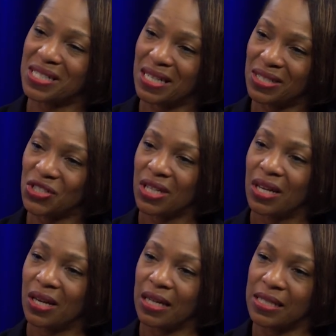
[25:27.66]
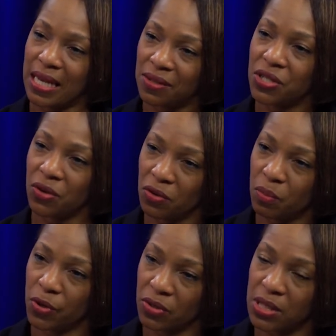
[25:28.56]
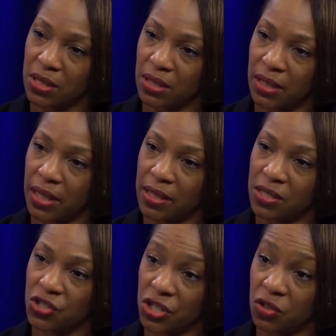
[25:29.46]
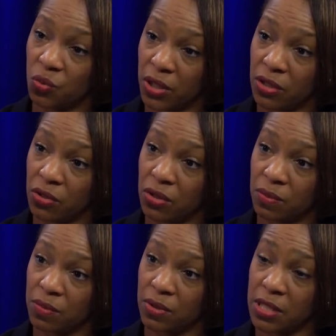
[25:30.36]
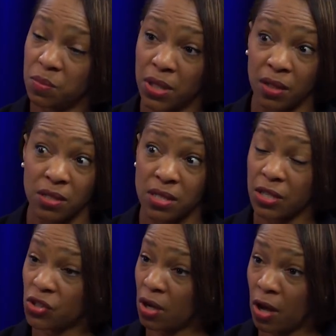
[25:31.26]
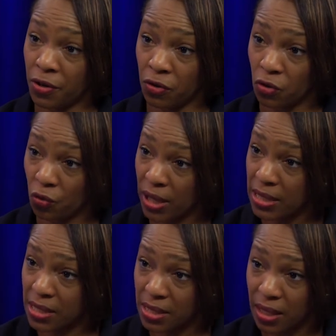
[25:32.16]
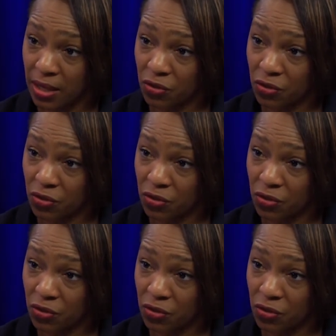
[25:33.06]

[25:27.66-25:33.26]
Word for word: such a down-to-earth person, and it's genuine. You're it's uh, such an honor and grace.